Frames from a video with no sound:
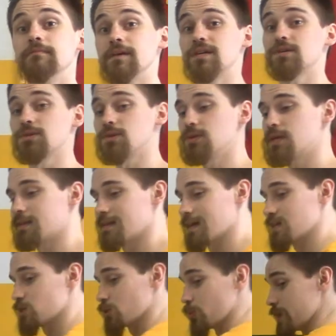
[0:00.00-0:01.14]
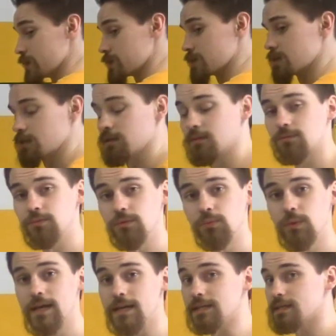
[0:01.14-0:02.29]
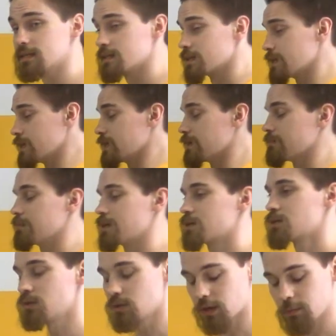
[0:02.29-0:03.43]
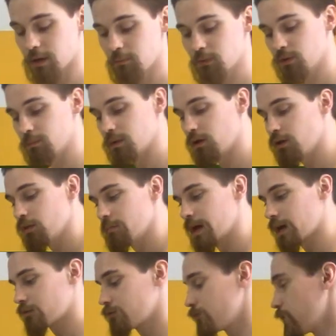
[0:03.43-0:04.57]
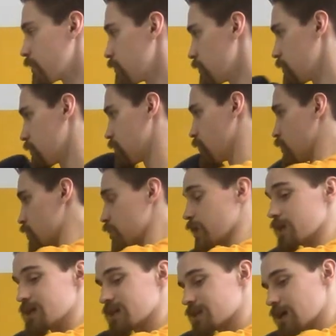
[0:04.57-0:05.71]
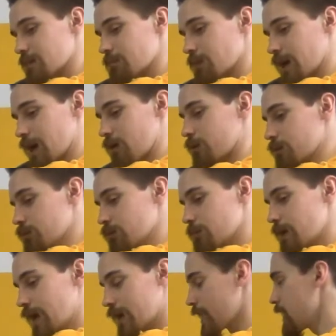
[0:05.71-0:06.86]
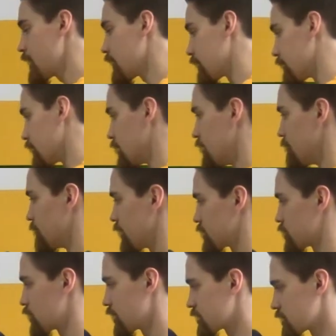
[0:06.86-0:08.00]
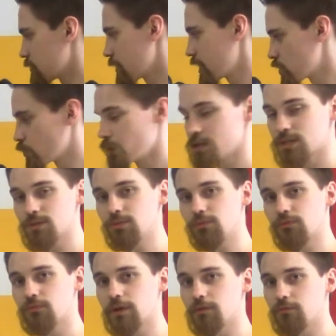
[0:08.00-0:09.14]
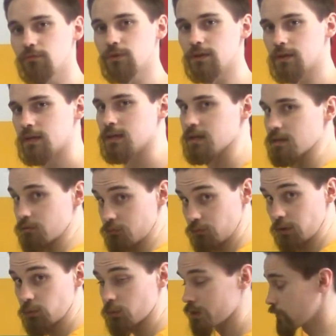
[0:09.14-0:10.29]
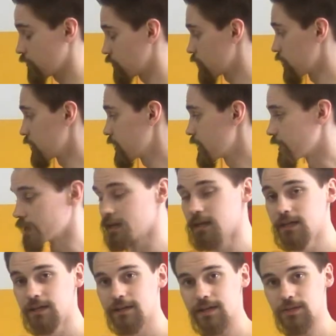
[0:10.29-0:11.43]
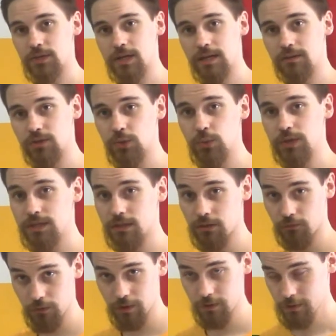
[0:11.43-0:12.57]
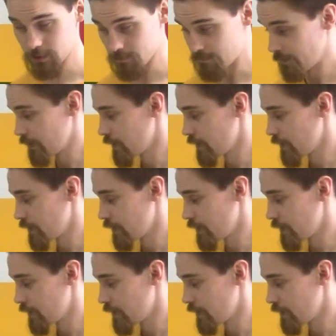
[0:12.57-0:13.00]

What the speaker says: Make sure you get that twist through the waist. Make sure you come up on the ball of the back foot when you're trying to get that power through the back hand. Make sure you get some of that twist through the front foot, the front leg, as you're getting the twist in the front arm.